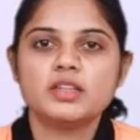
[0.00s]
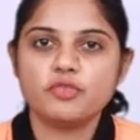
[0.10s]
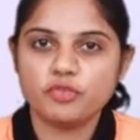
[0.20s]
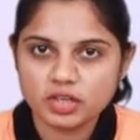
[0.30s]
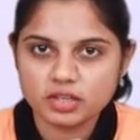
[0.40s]
the
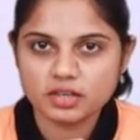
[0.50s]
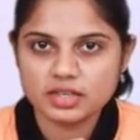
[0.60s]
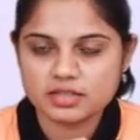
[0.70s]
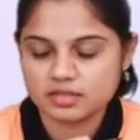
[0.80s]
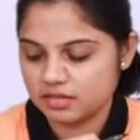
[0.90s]
further
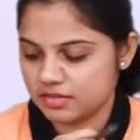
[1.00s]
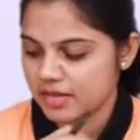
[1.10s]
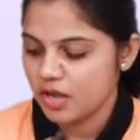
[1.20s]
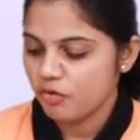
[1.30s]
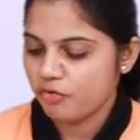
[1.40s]
distance.
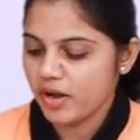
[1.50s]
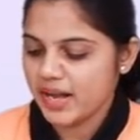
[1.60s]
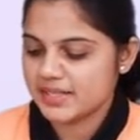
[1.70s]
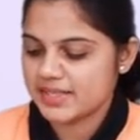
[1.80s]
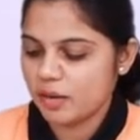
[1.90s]
For
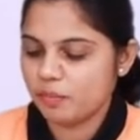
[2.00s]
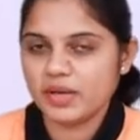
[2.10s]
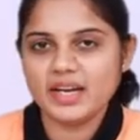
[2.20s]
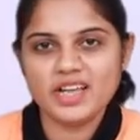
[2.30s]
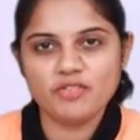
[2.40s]

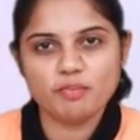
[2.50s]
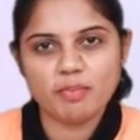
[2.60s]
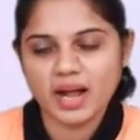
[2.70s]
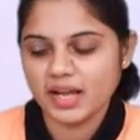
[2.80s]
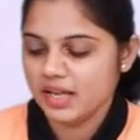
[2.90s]
example, if
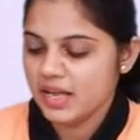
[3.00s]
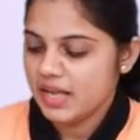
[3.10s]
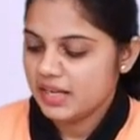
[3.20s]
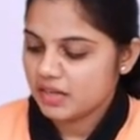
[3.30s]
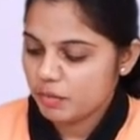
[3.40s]
my
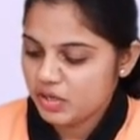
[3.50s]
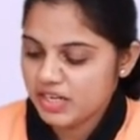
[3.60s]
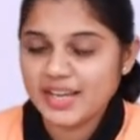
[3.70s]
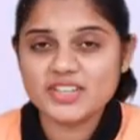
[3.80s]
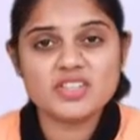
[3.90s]

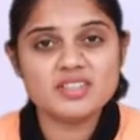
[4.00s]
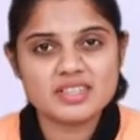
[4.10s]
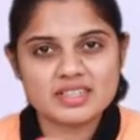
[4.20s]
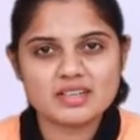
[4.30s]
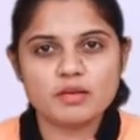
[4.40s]
communication
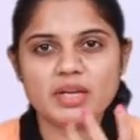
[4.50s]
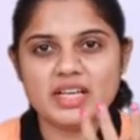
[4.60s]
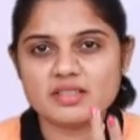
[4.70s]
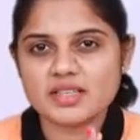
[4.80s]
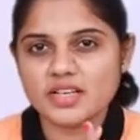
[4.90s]
system in